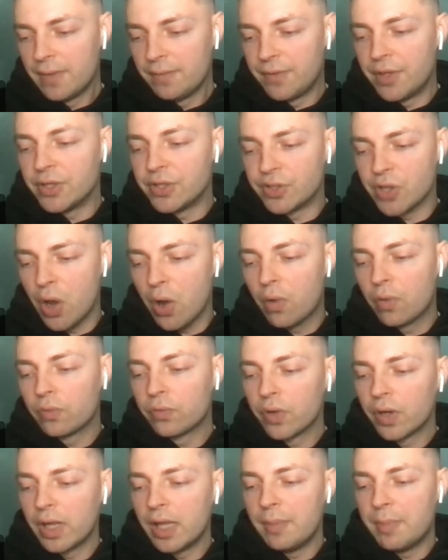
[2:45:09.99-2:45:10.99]
The zone
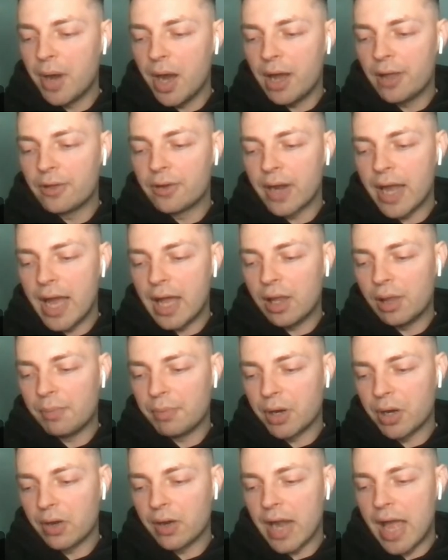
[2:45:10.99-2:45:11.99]
really bothered
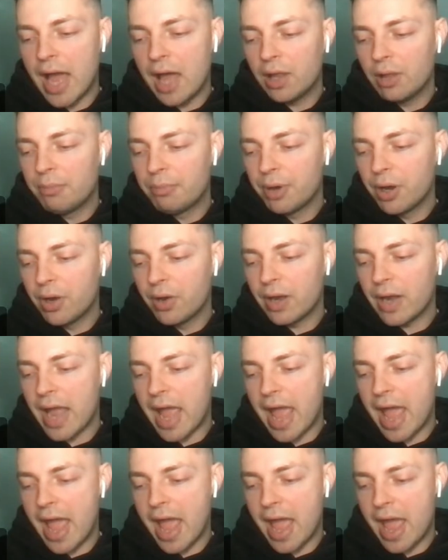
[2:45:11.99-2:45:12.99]
Halliburton. Halliburton
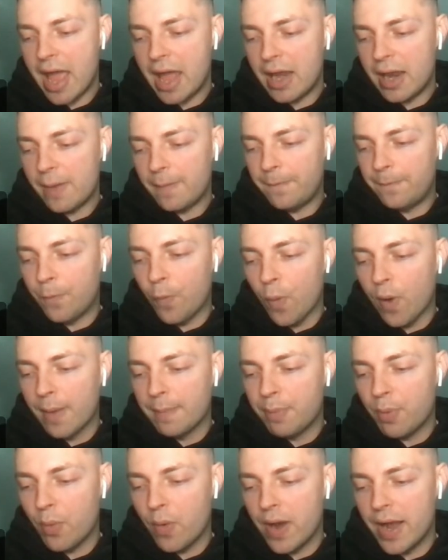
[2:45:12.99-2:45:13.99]
had
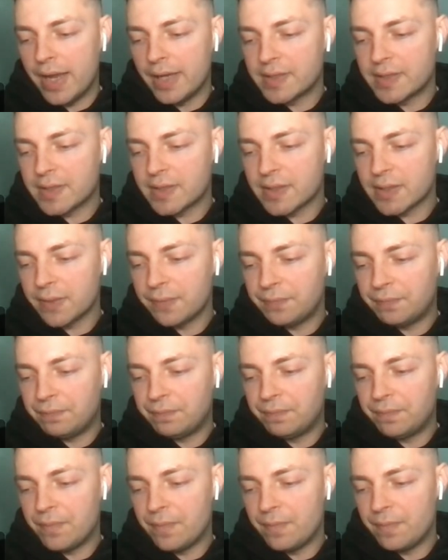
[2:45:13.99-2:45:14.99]
4 points,
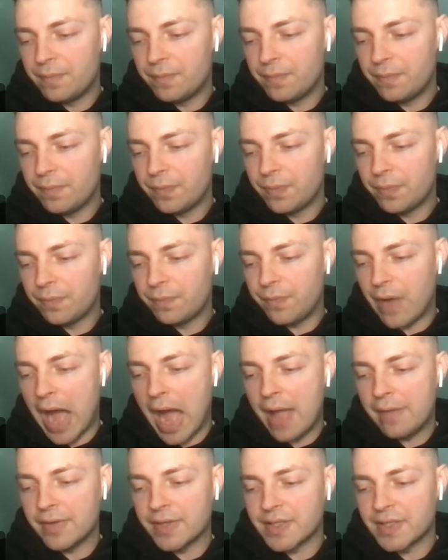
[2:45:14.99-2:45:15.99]

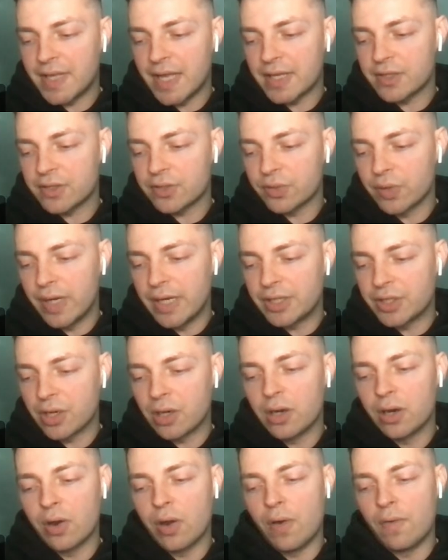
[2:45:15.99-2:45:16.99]
5 assists, 3
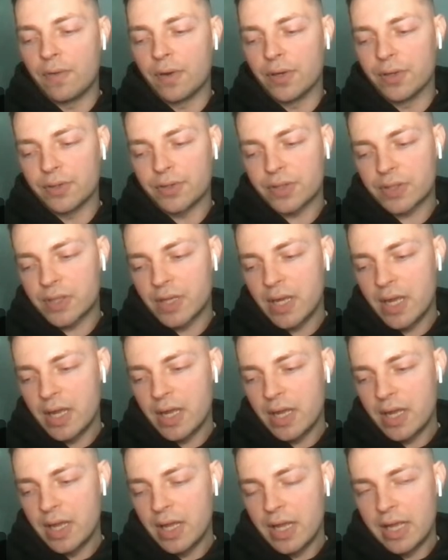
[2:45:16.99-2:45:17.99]
turnovers.
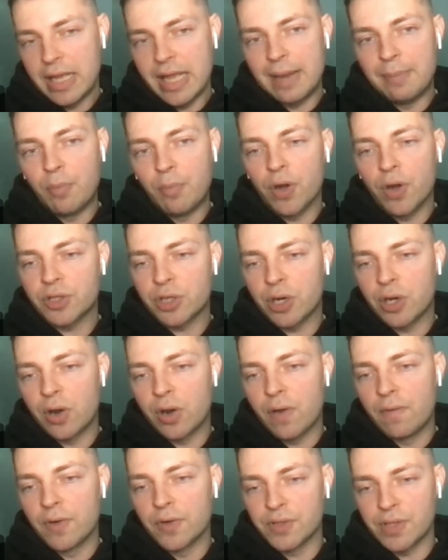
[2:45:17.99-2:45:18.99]
He had more
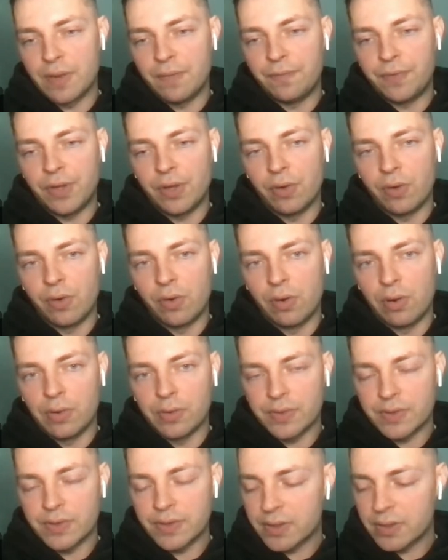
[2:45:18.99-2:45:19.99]
turnovers than field
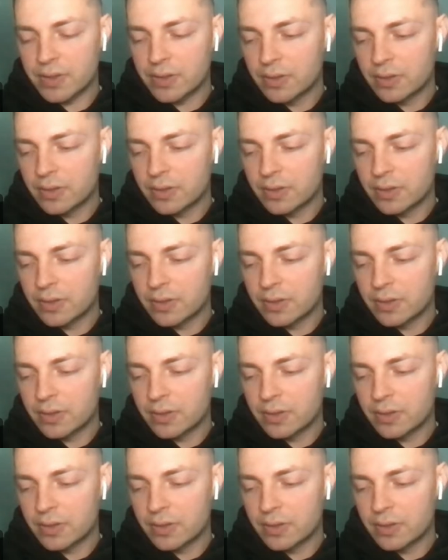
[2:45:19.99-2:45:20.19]
goals.